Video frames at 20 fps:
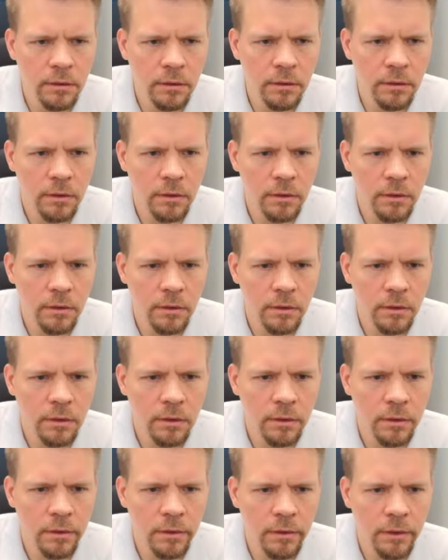
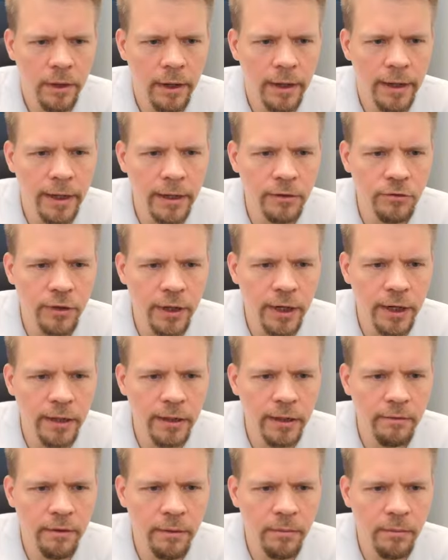I can trade
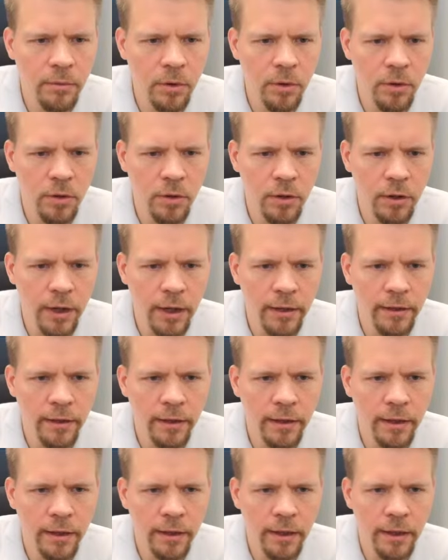even more. I
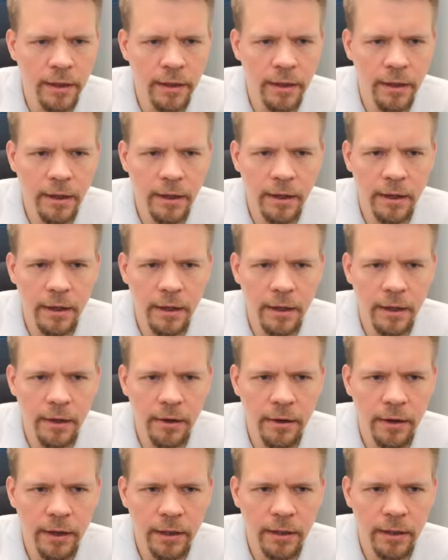think I can take
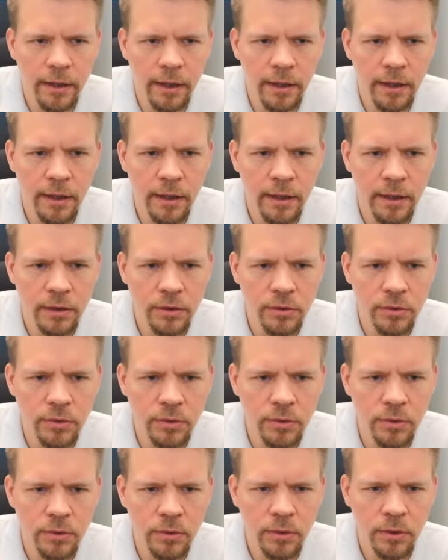here and take
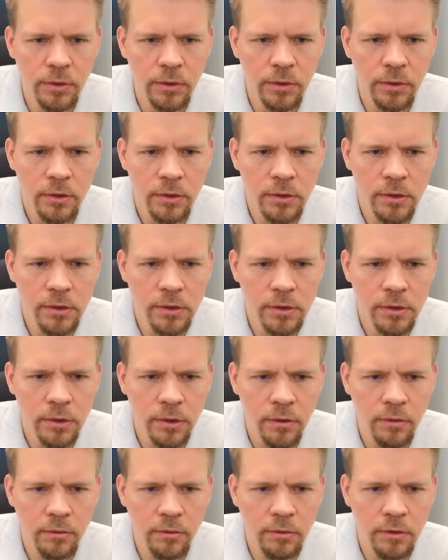e2.
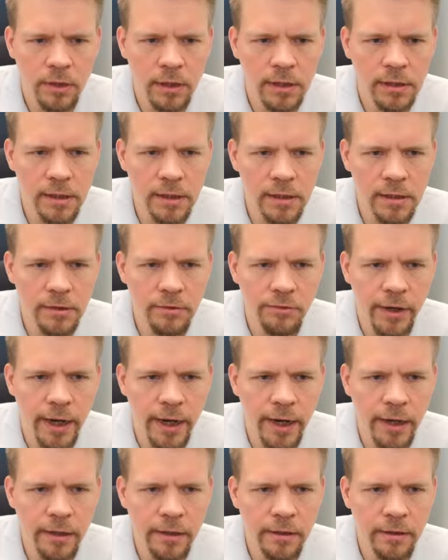So this is
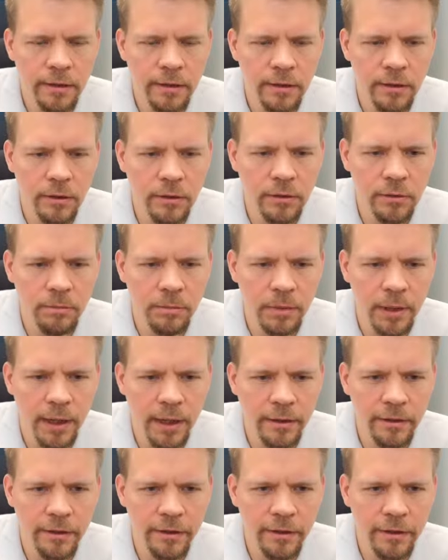trade, not
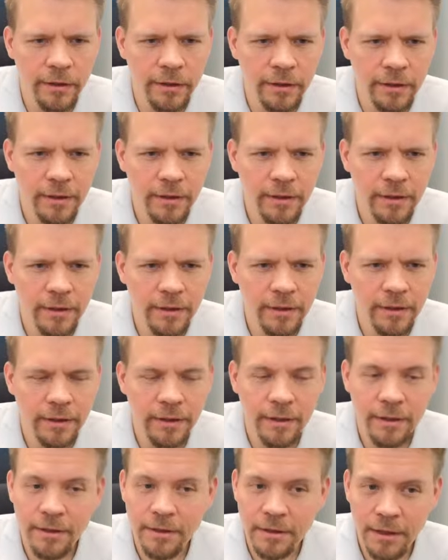plunder.
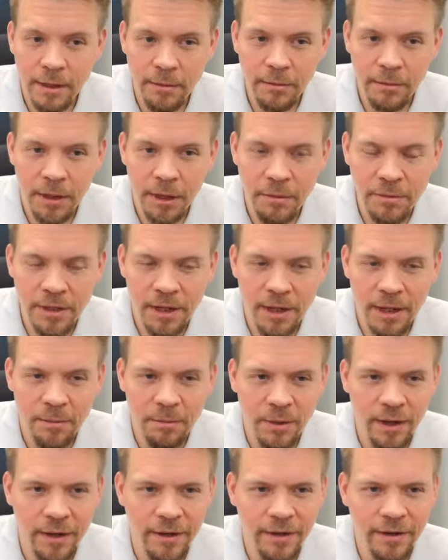Sometimes I
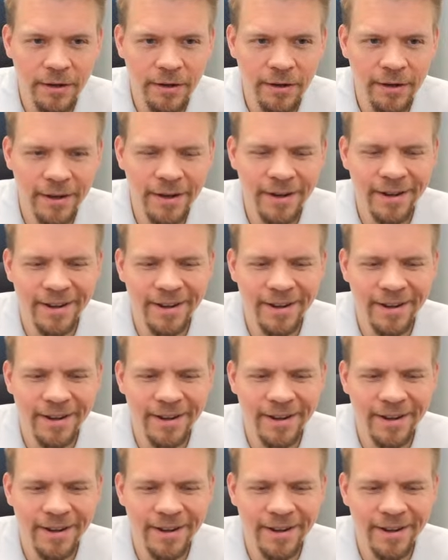plunder,